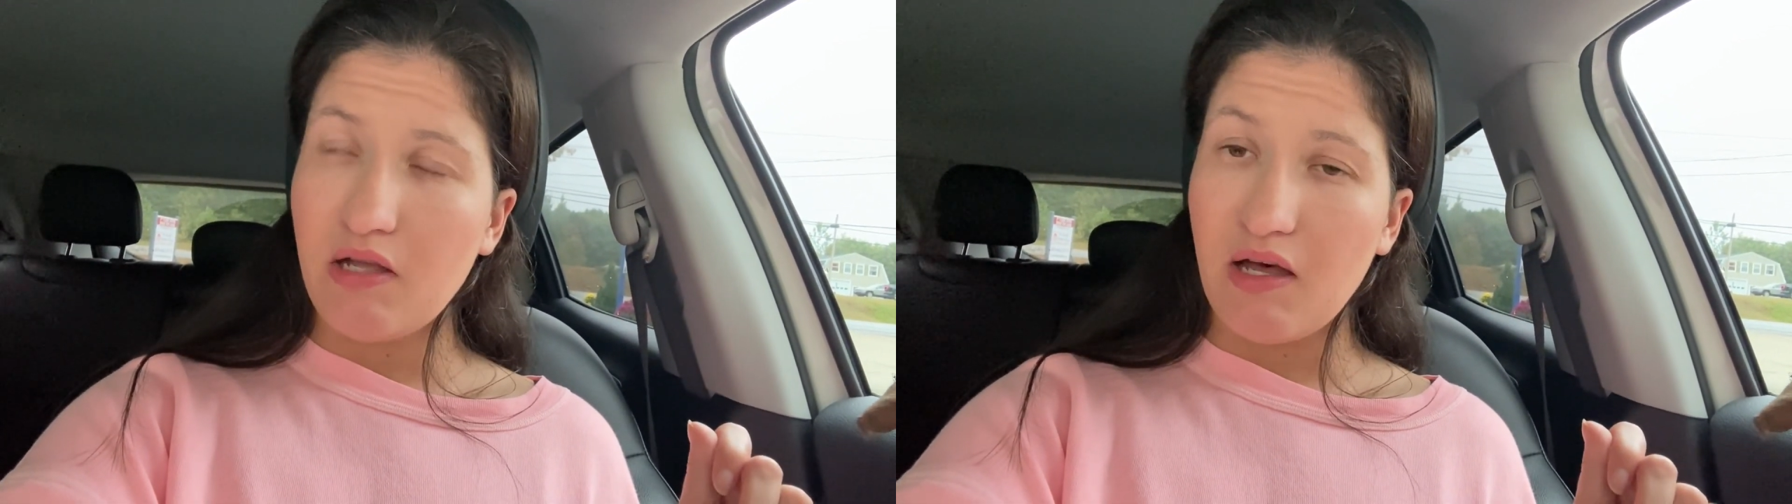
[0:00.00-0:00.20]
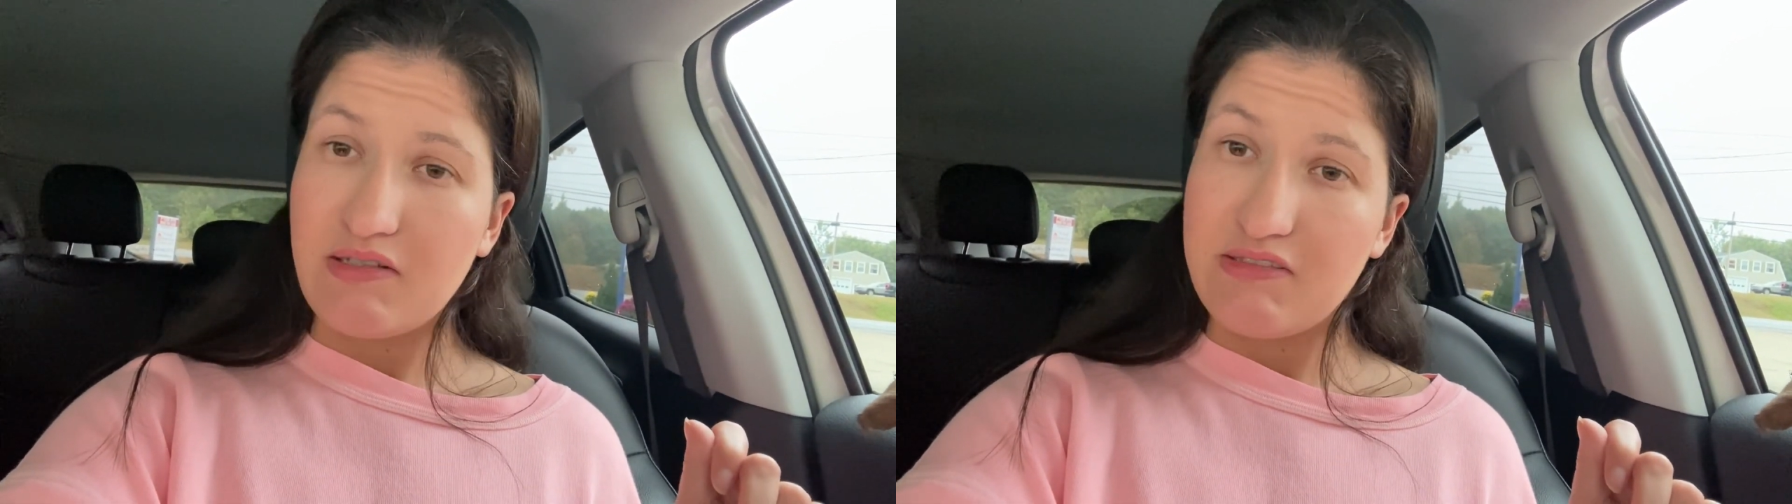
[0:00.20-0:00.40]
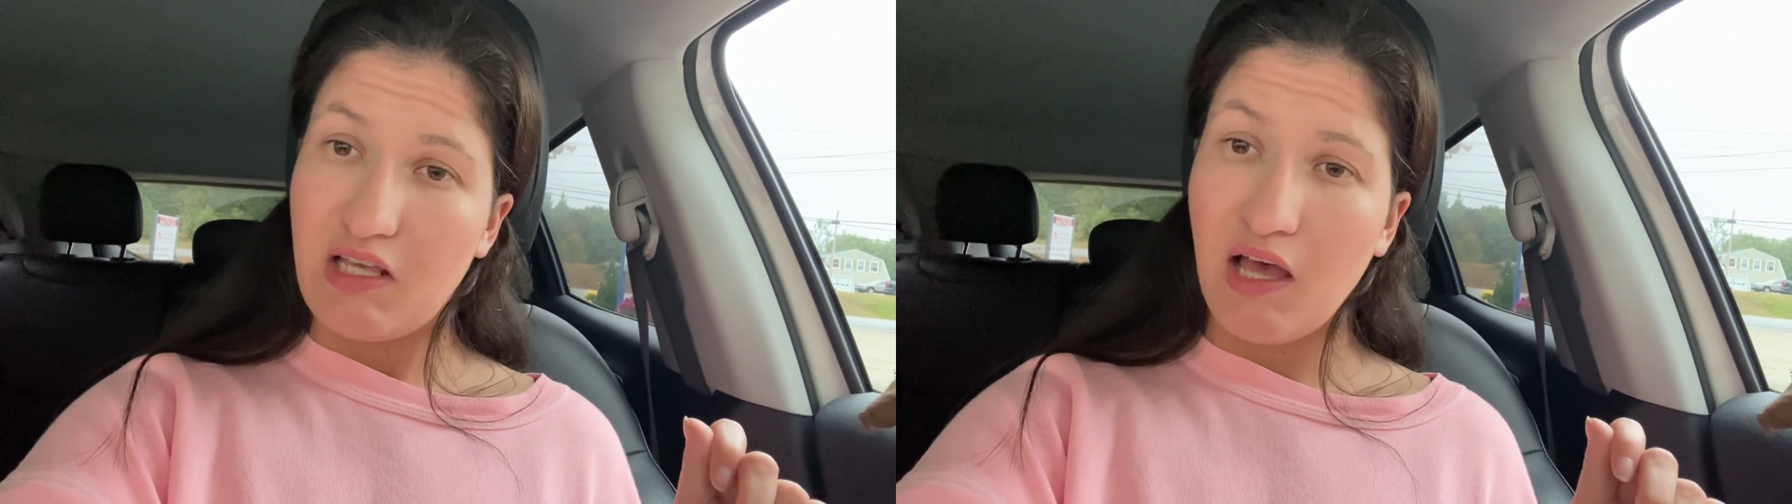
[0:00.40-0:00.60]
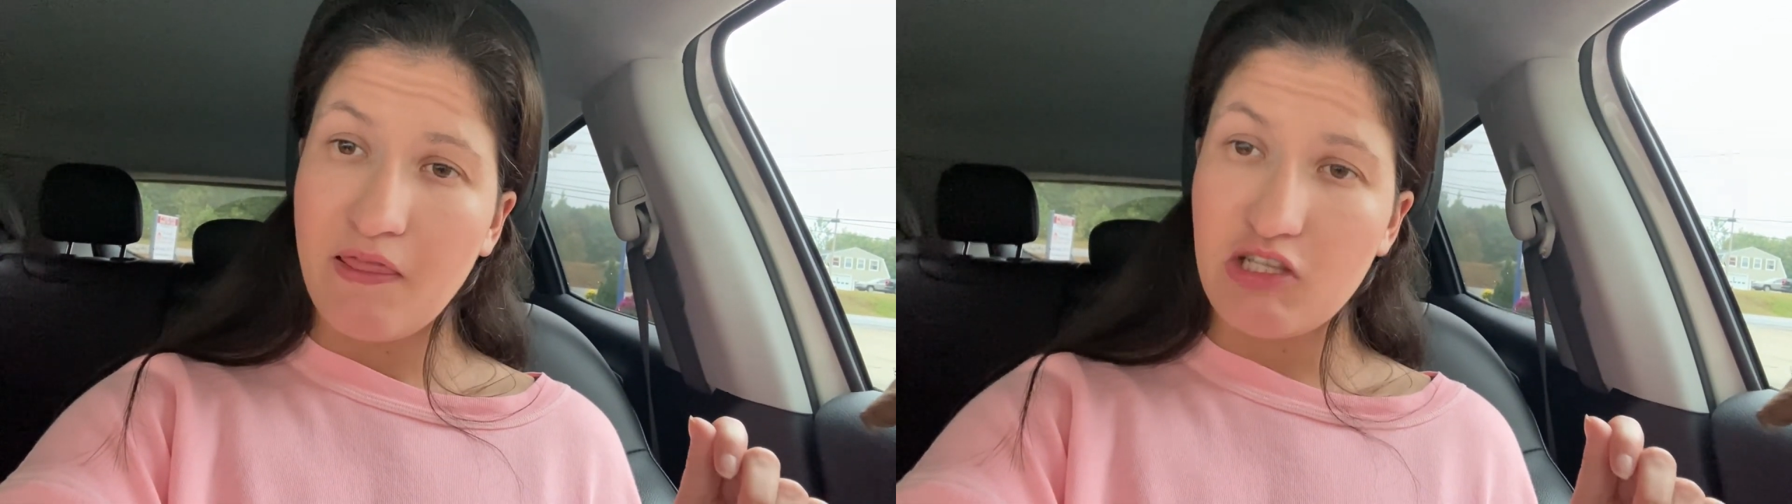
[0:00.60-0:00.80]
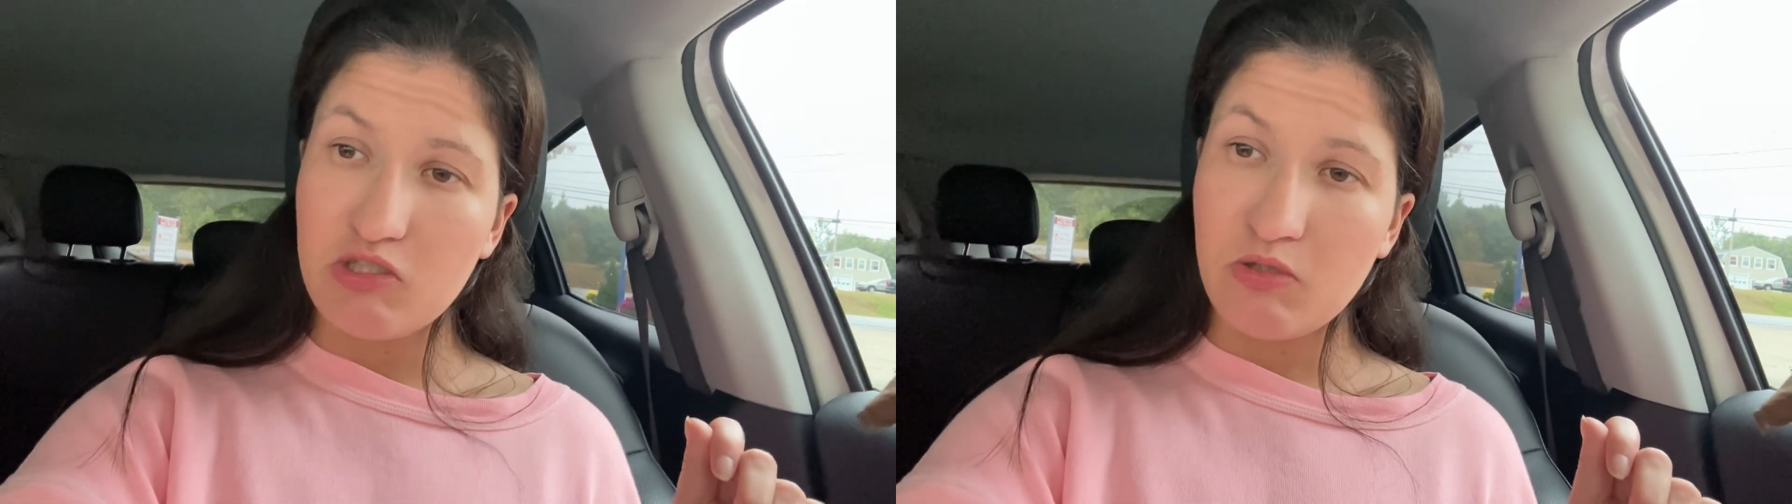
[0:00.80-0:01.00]
I'll see you
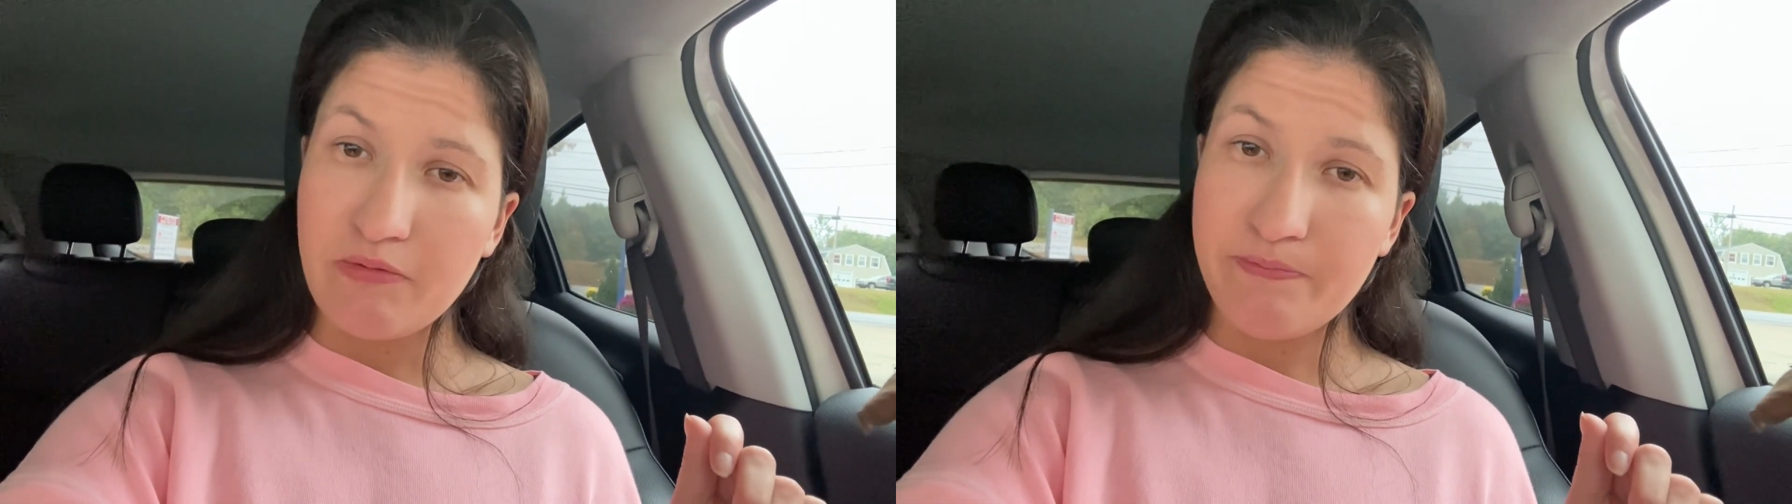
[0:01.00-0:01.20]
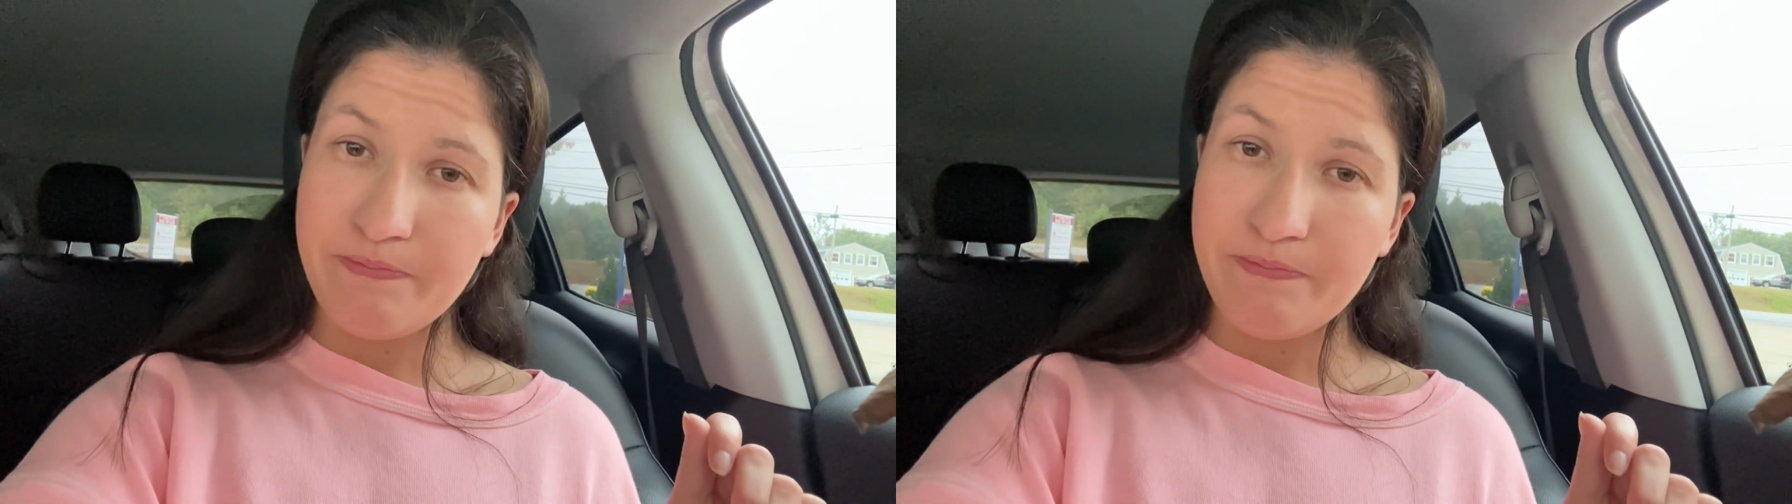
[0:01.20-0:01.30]
at the store.